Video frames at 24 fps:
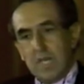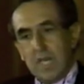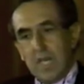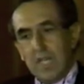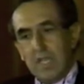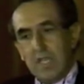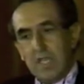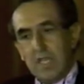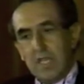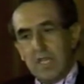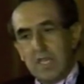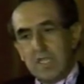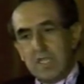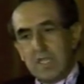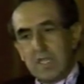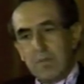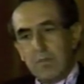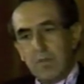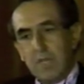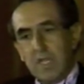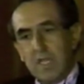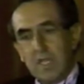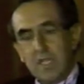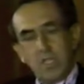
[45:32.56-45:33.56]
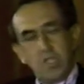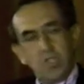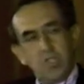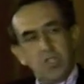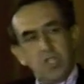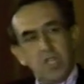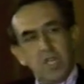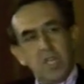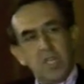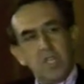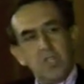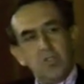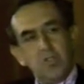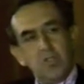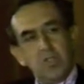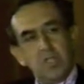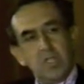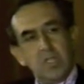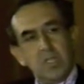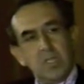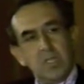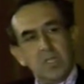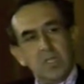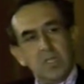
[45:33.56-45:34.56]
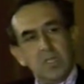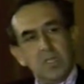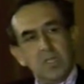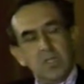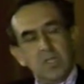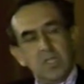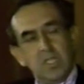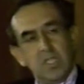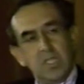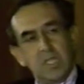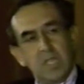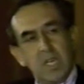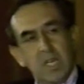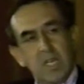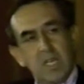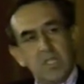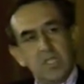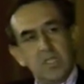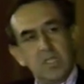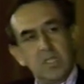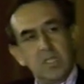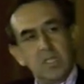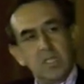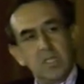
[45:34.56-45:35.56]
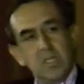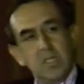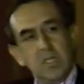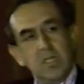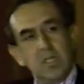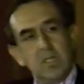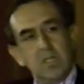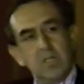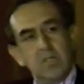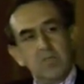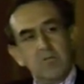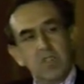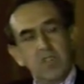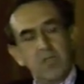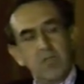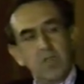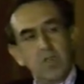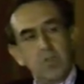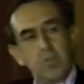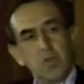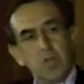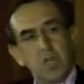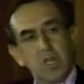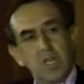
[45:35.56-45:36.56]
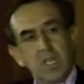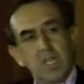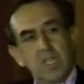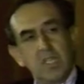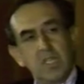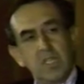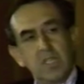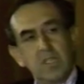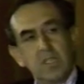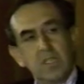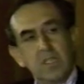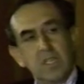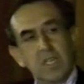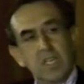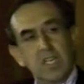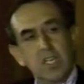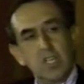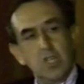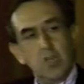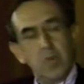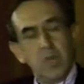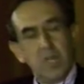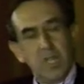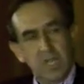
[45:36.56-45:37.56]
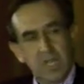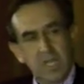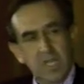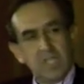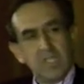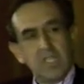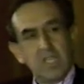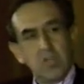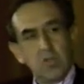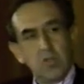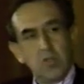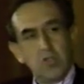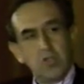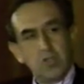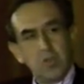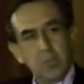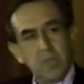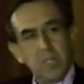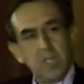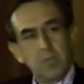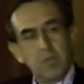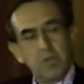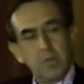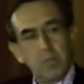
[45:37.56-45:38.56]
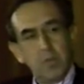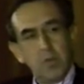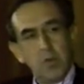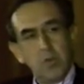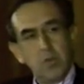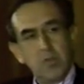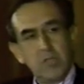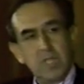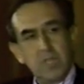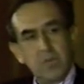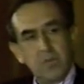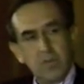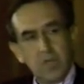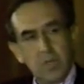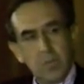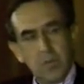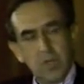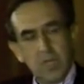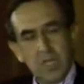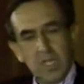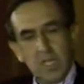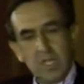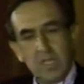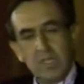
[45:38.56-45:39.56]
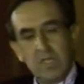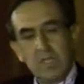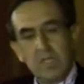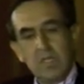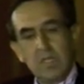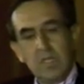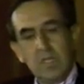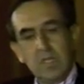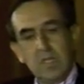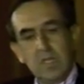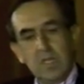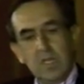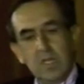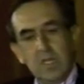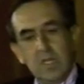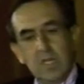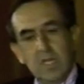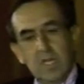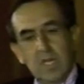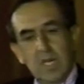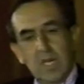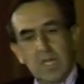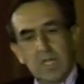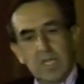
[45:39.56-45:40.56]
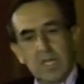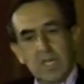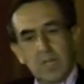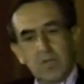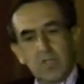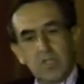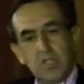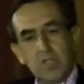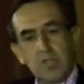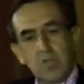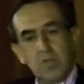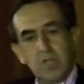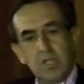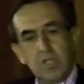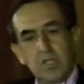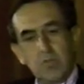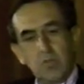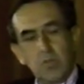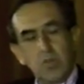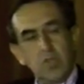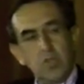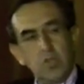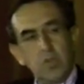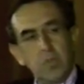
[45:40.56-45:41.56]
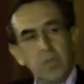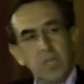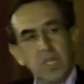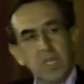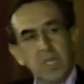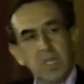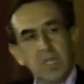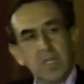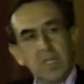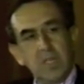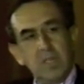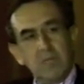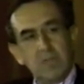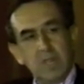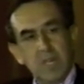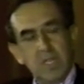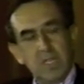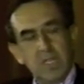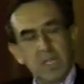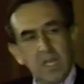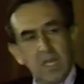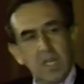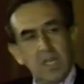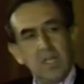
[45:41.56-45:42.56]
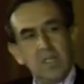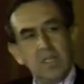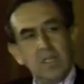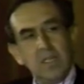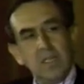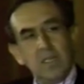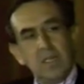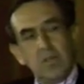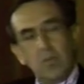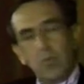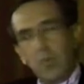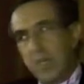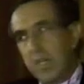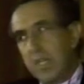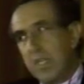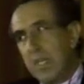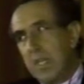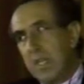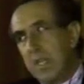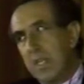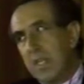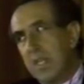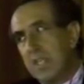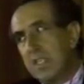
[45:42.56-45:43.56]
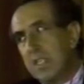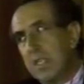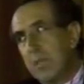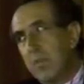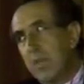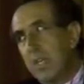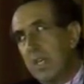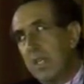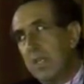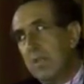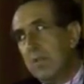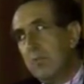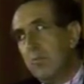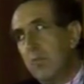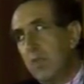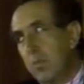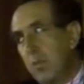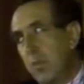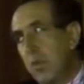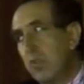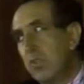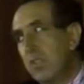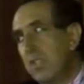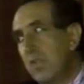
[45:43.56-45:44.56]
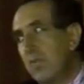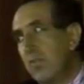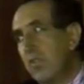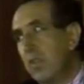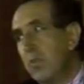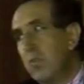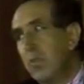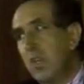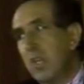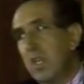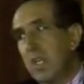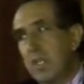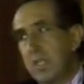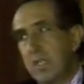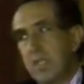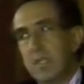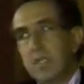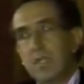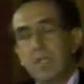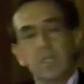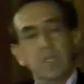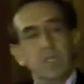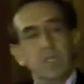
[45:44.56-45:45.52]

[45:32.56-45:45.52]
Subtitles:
ideas are being exchanged, discussed, reformulated, and new ideas are also being proposed and formulated. And our students want to be right there where the ideas are being proposed and formulated.